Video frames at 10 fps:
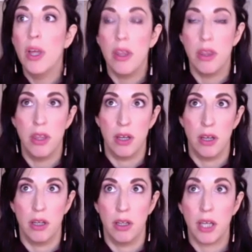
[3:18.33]

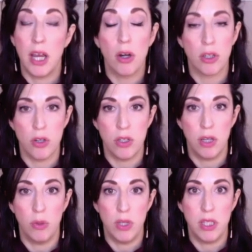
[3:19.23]
the characters
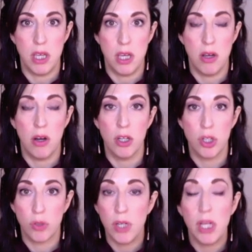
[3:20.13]
that we see on a
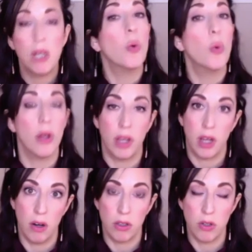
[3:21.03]
screen or the
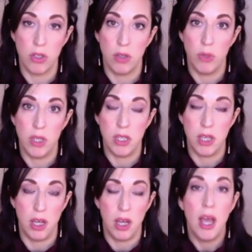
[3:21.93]
characters that we
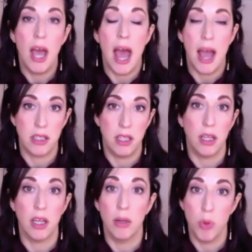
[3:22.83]
see
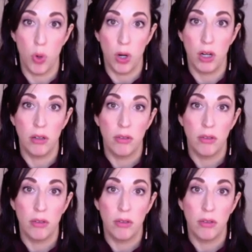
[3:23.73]
acting in a porn.